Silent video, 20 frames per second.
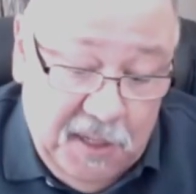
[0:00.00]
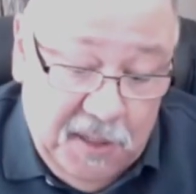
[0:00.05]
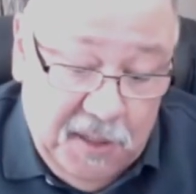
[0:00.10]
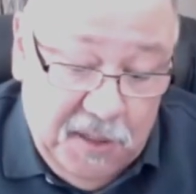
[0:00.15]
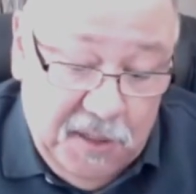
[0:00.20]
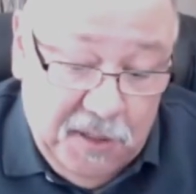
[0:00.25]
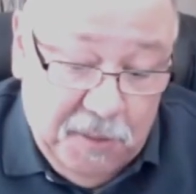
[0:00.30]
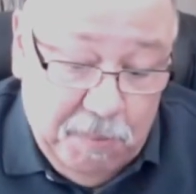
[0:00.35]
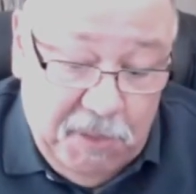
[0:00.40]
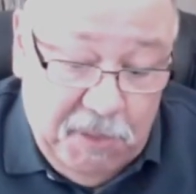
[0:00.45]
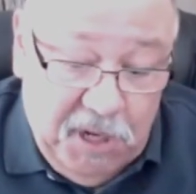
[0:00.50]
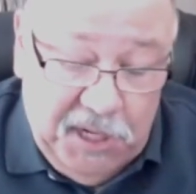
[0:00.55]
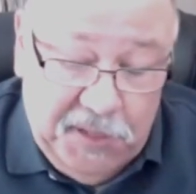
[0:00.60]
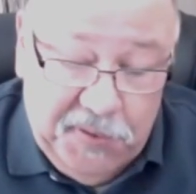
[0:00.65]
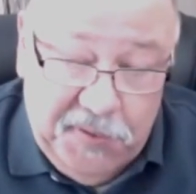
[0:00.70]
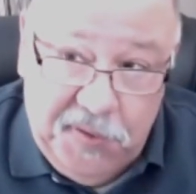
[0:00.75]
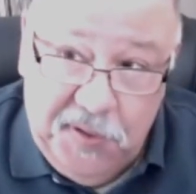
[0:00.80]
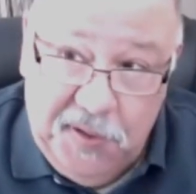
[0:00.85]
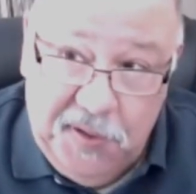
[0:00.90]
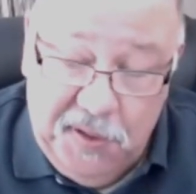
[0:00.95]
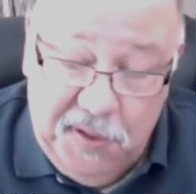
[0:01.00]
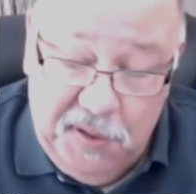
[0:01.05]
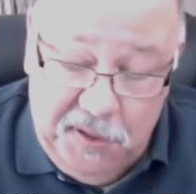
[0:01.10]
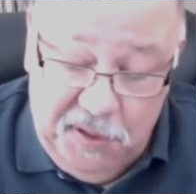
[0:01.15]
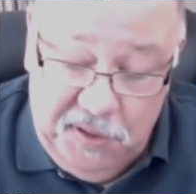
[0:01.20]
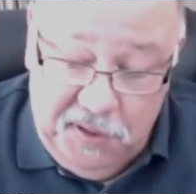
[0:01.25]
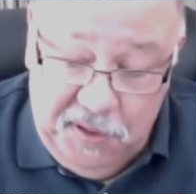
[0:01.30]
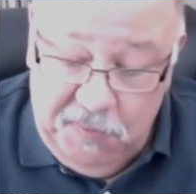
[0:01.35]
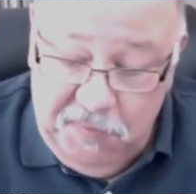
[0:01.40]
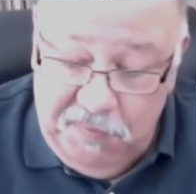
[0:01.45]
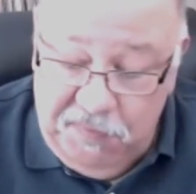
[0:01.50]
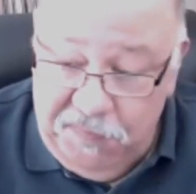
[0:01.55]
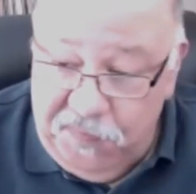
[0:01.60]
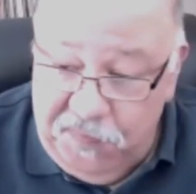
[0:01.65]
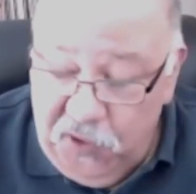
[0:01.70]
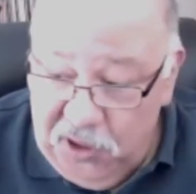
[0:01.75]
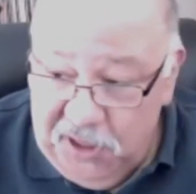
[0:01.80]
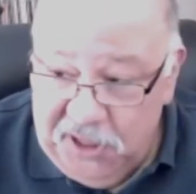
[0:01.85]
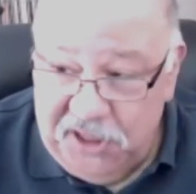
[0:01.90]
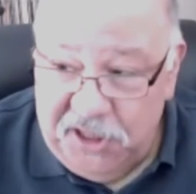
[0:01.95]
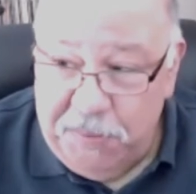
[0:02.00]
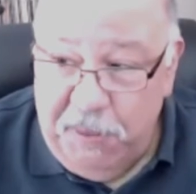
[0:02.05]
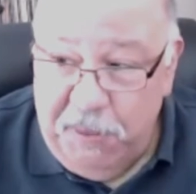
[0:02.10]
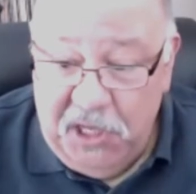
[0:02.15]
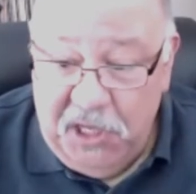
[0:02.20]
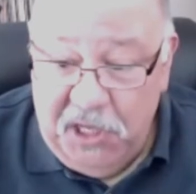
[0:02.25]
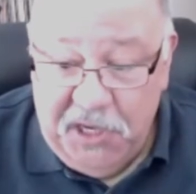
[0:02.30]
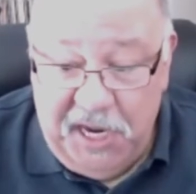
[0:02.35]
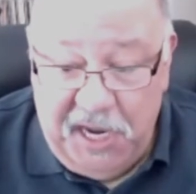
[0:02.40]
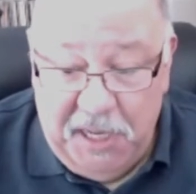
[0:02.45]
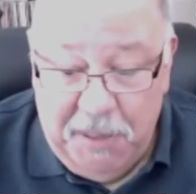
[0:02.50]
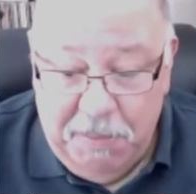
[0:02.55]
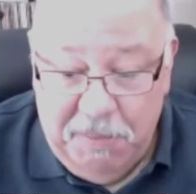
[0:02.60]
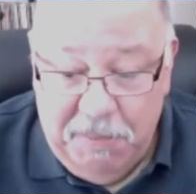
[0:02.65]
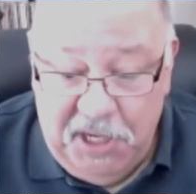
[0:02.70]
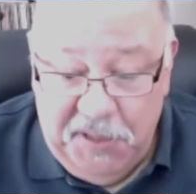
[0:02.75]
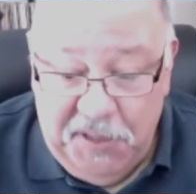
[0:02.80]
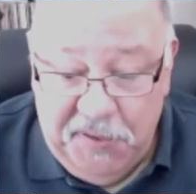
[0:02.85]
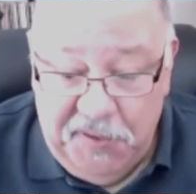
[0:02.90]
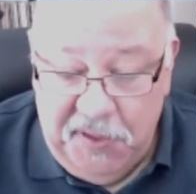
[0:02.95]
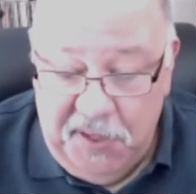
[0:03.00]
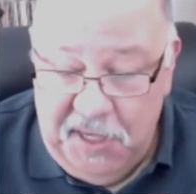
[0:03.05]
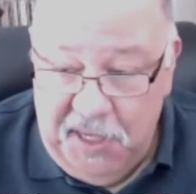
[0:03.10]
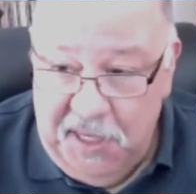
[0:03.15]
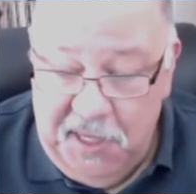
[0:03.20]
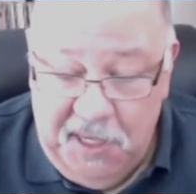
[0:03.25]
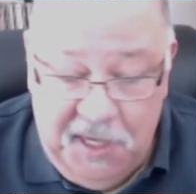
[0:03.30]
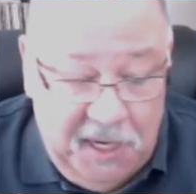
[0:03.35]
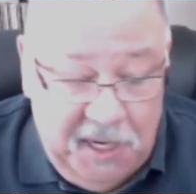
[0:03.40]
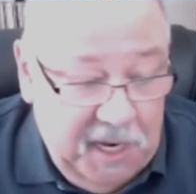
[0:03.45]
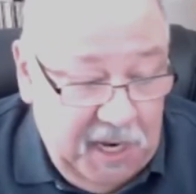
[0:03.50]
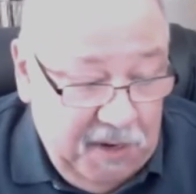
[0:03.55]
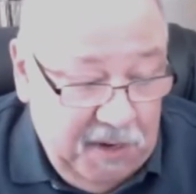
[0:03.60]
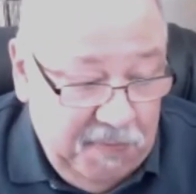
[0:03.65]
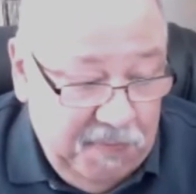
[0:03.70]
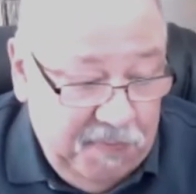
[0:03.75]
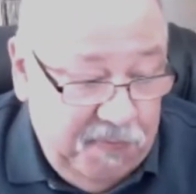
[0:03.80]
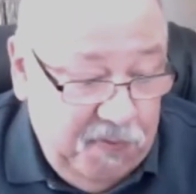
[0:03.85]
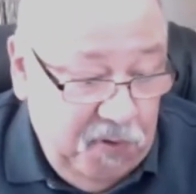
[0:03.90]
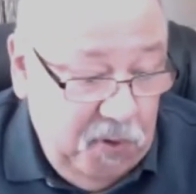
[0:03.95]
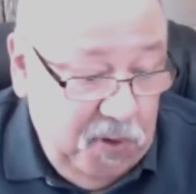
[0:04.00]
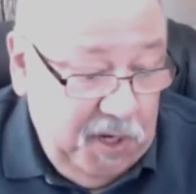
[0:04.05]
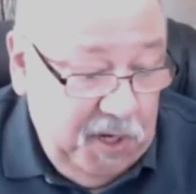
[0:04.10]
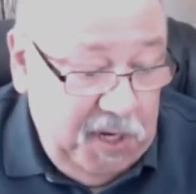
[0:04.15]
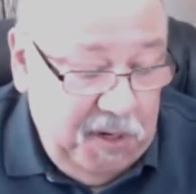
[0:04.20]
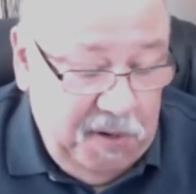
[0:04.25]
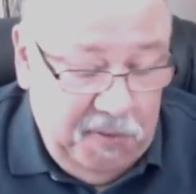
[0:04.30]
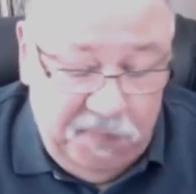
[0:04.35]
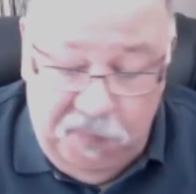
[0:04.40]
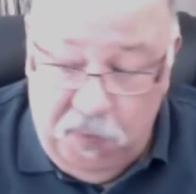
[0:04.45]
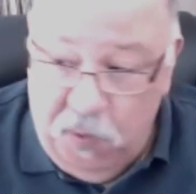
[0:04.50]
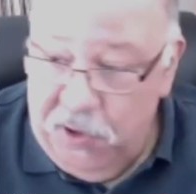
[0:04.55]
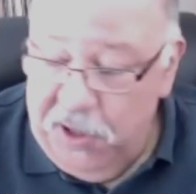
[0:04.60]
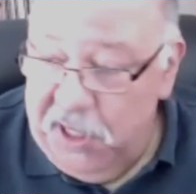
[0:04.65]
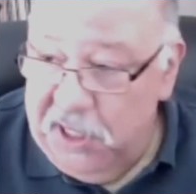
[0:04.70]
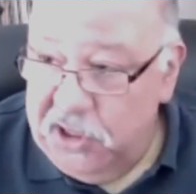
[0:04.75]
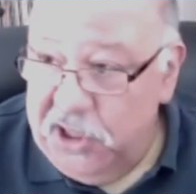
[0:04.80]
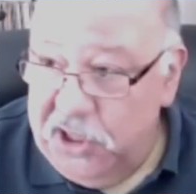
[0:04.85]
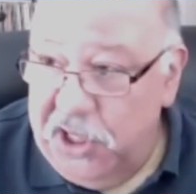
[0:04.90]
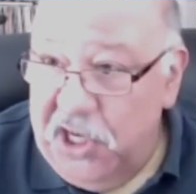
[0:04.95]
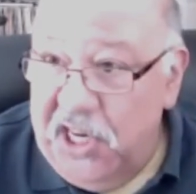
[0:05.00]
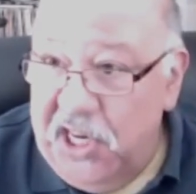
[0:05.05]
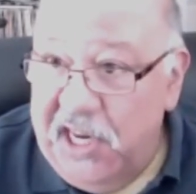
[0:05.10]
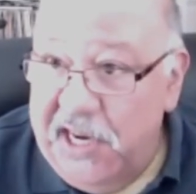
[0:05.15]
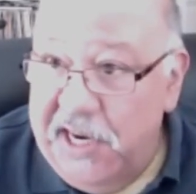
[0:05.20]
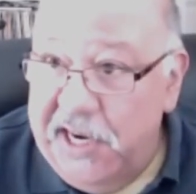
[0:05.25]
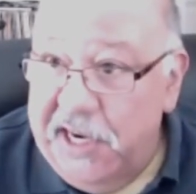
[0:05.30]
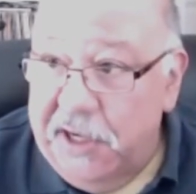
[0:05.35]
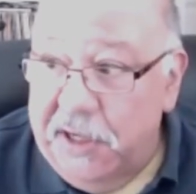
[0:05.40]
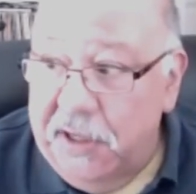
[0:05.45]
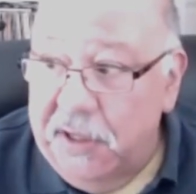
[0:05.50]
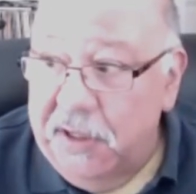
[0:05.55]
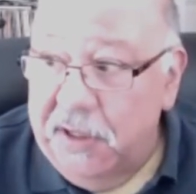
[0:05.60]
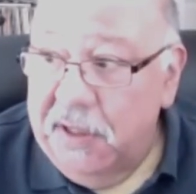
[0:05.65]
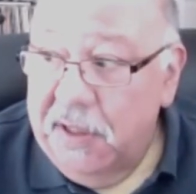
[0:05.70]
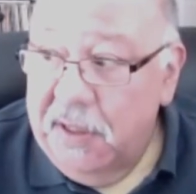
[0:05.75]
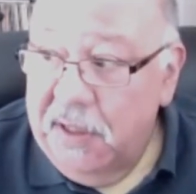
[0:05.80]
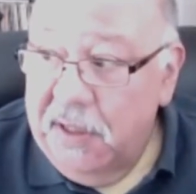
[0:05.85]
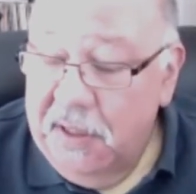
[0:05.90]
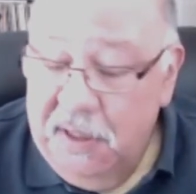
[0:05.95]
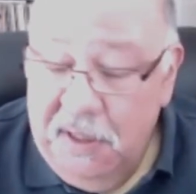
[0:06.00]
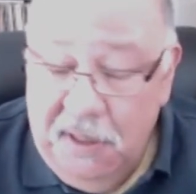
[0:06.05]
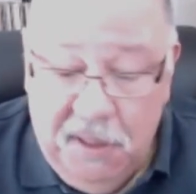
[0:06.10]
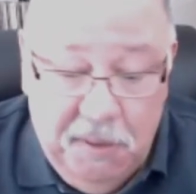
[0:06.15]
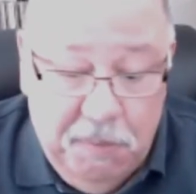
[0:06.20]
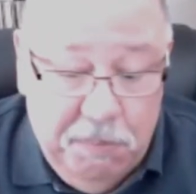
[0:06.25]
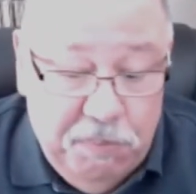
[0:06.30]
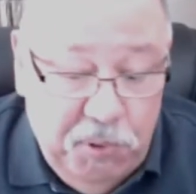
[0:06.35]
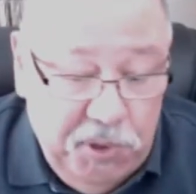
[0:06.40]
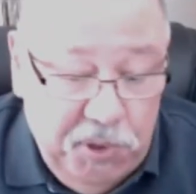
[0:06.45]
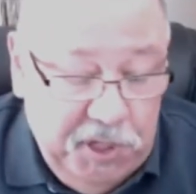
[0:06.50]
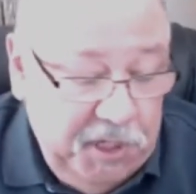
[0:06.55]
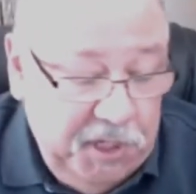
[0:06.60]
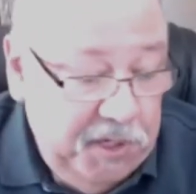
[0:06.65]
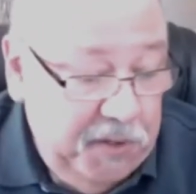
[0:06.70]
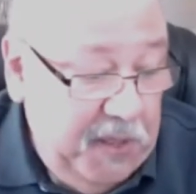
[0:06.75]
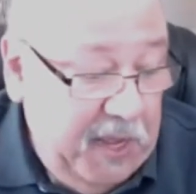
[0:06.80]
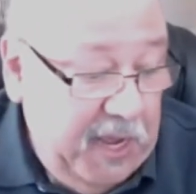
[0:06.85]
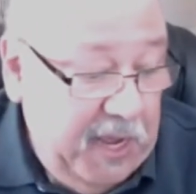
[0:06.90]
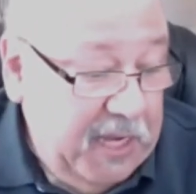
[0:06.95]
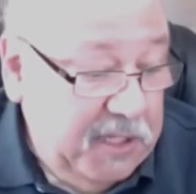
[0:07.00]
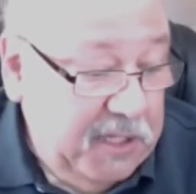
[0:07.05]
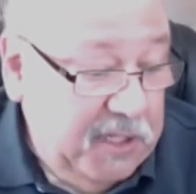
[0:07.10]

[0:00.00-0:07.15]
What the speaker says: the month, fully spelled out month, and fully 4-digit year put into that